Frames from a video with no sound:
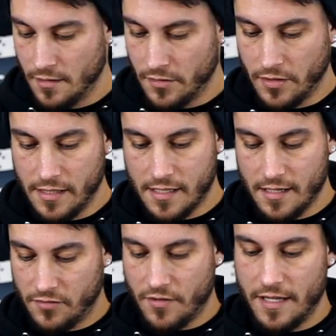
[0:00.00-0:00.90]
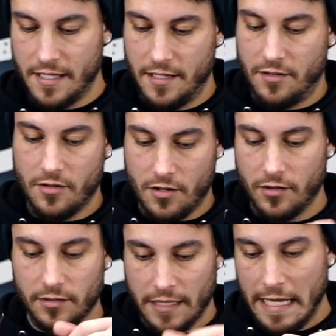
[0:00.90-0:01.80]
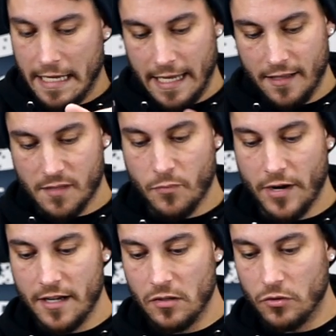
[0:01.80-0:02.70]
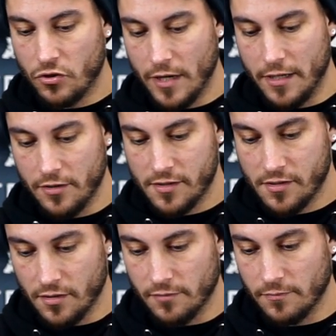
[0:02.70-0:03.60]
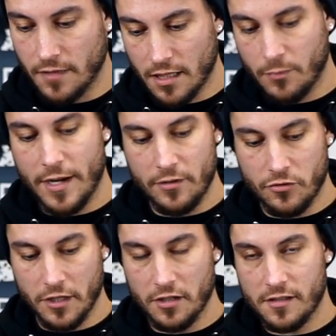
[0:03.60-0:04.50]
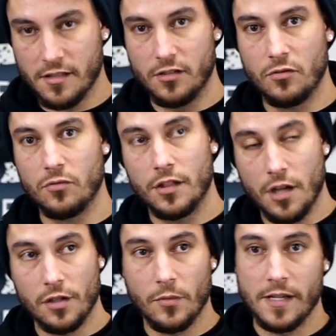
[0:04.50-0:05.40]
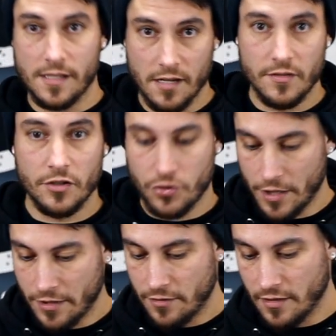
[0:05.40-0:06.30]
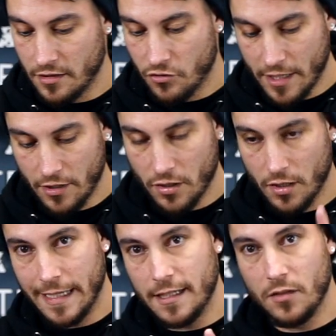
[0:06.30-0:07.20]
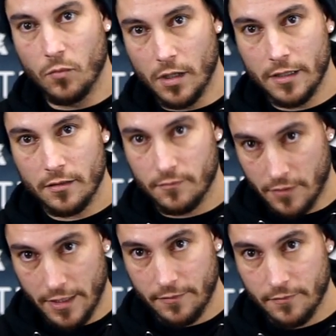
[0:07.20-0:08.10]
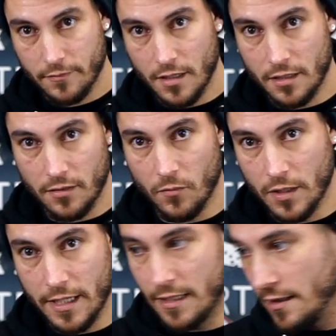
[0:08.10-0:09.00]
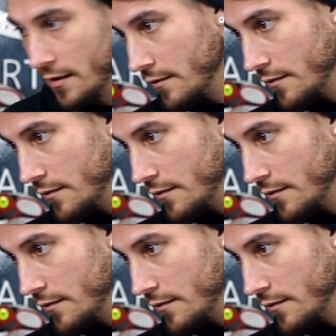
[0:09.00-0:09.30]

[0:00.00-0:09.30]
So these guys right here are Lane 8's brand new trainers, or not the brand new trainer, it's the new colorways of their trainer, the Trainer 81, right? Mm-hmm. Not the one AD?